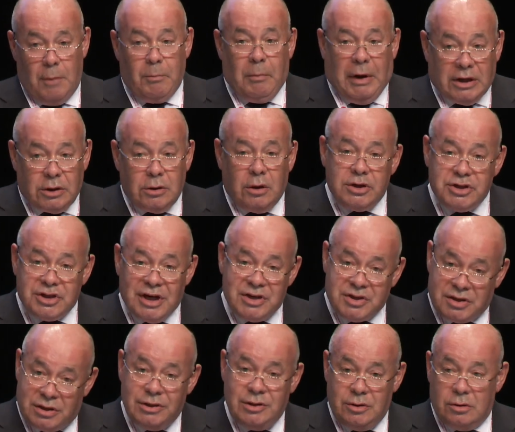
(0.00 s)
But not
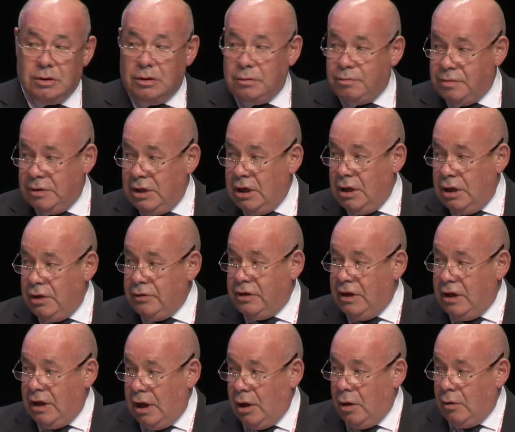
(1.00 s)
just Europe.
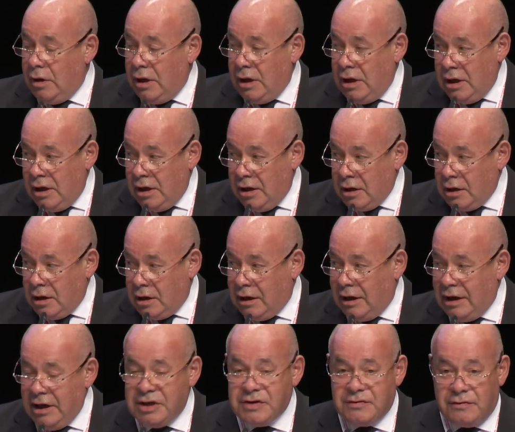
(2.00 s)
Our
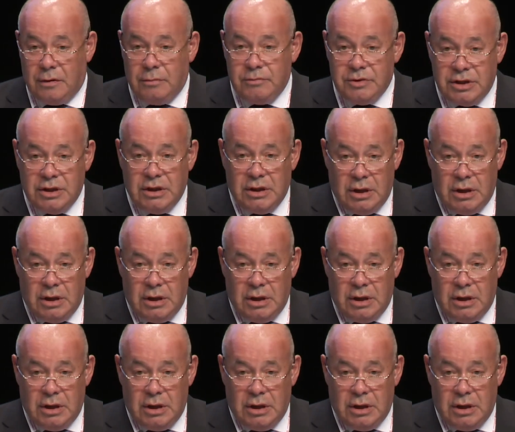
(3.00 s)
colleagues from